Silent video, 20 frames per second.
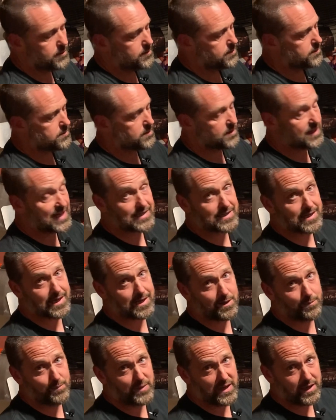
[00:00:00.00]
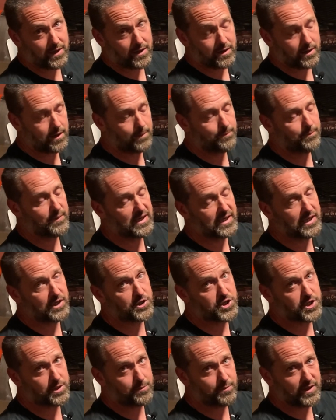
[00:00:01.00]
So that's how you make a mini
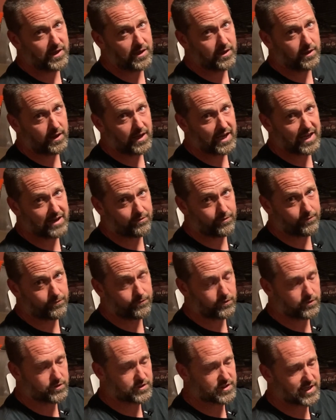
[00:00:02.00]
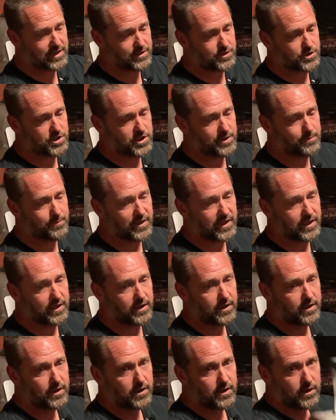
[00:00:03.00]
chimney out of a full-size chimney
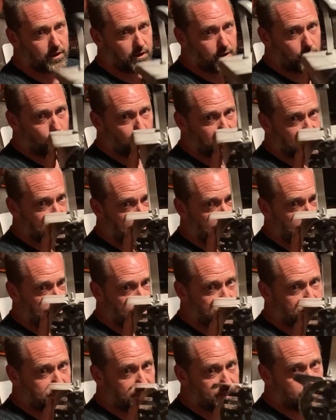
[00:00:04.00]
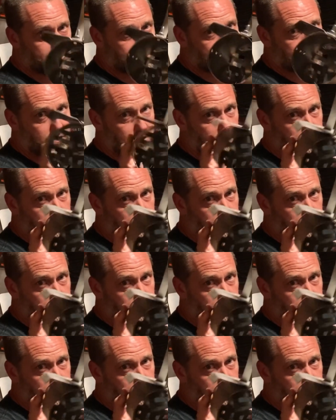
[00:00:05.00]
with the heat shield,